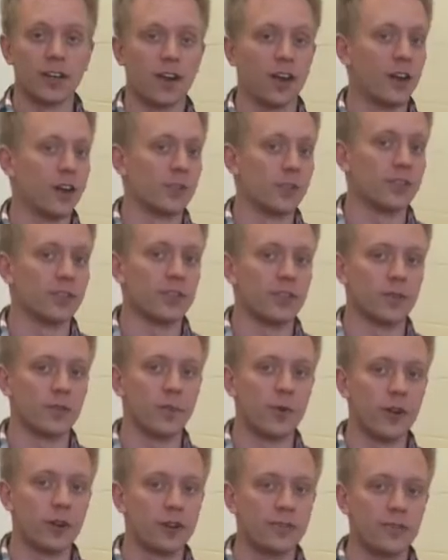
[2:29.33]
hard with your
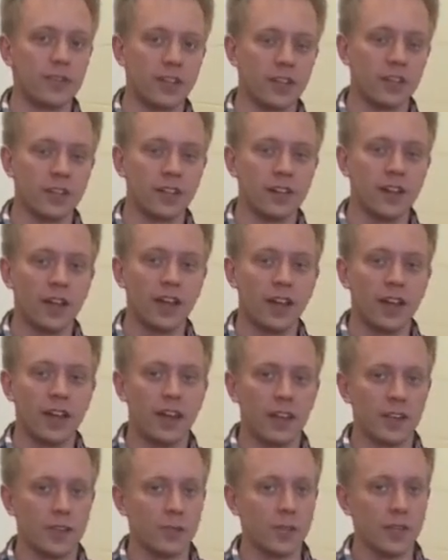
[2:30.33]
pointer finger
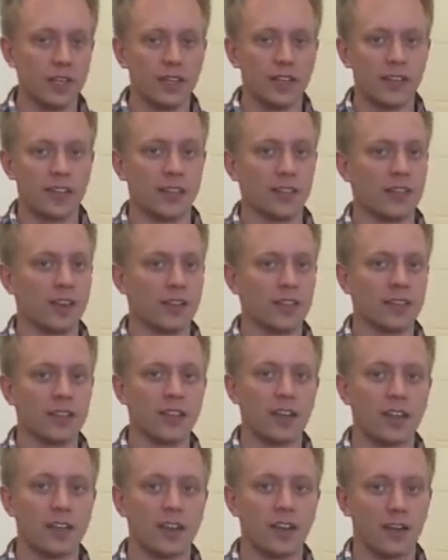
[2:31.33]
and your pinky can hardly
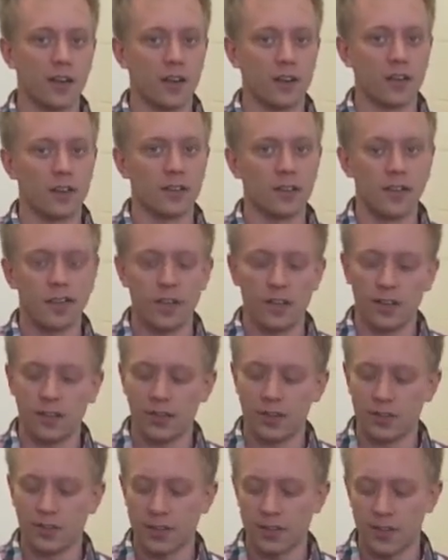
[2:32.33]
hit at all,
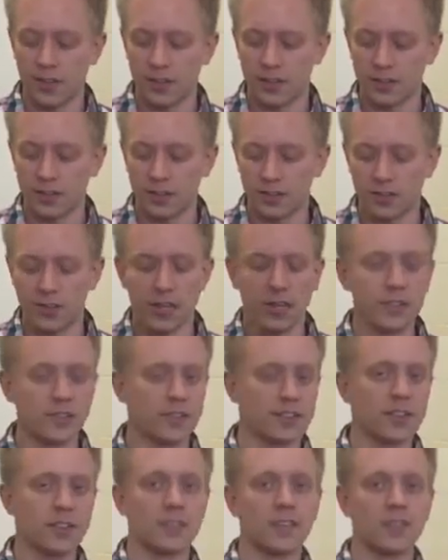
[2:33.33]
you can change
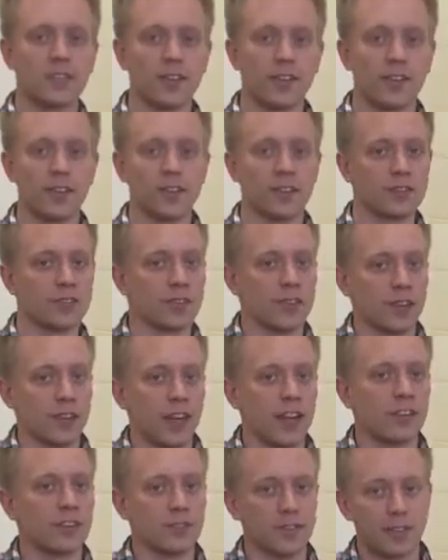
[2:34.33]
the sensitivity so they
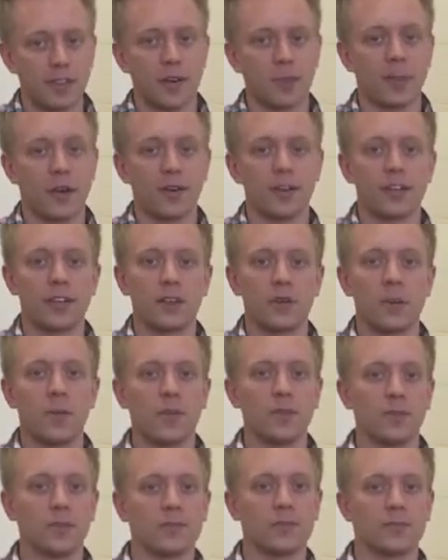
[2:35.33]
actually come out
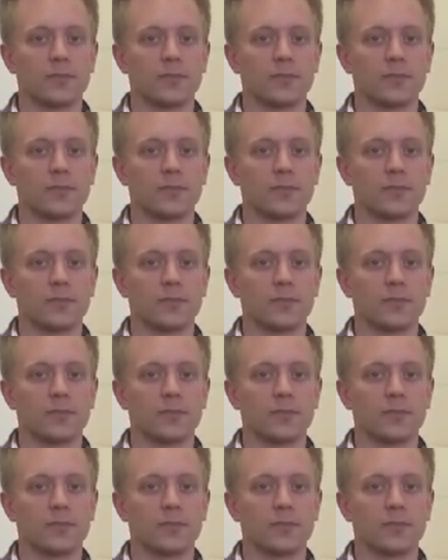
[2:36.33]
equal.